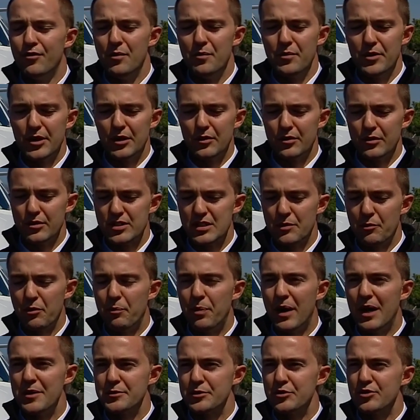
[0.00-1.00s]
from you know
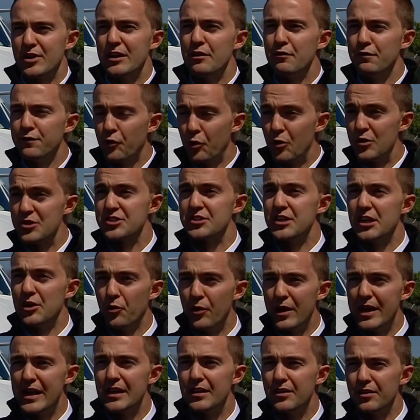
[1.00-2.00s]
someone possibly trying to force
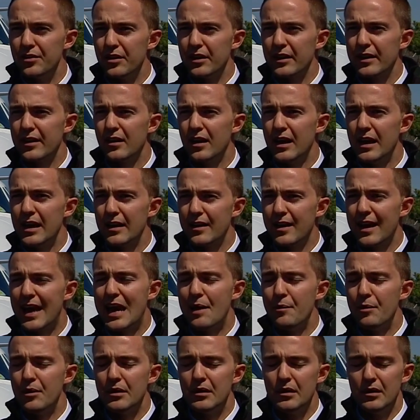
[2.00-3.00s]
their way into the uh,
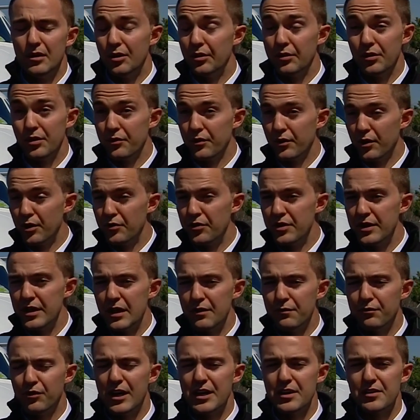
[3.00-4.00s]
cabin or or
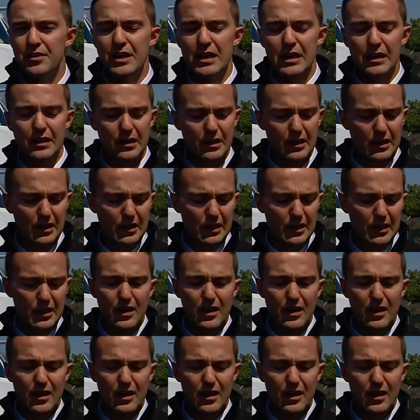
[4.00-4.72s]
the uh, flight deck,